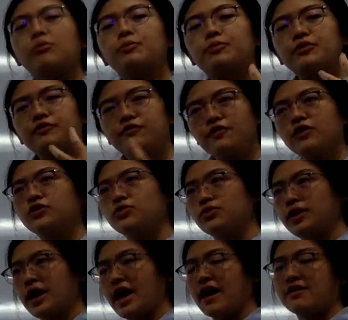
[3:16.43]
prefer
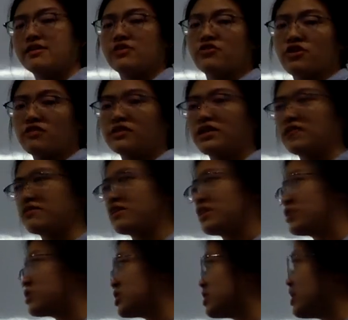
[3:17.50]
UK as their travel
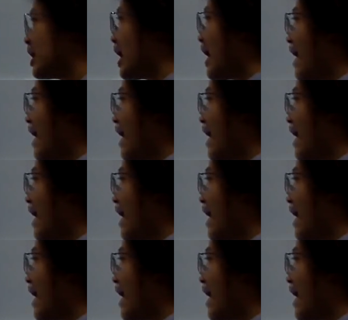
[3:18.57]
destination,